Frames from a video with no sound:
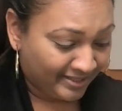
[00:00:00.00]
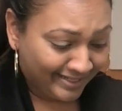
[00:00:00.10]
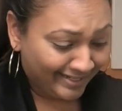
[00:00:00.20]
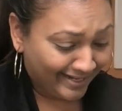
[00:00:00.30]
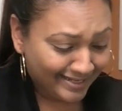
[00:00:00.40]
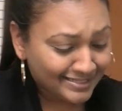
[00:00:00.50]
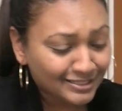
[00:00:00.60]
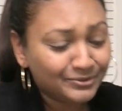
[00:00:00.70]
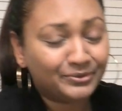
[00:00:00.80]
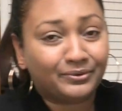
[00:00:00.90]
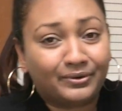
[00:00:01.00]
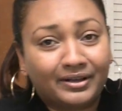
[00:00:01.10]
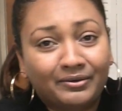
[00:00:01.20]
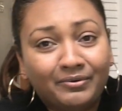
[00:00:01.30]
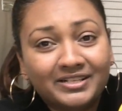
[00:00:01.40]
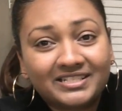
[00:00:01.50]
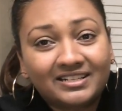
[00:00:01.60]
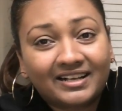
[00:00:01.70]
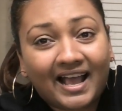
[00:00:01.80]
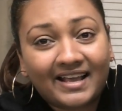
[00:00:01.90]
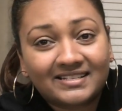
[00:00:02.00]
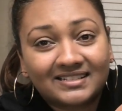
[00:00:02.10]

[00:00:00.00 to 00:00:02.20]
It is Ludo. Look guys,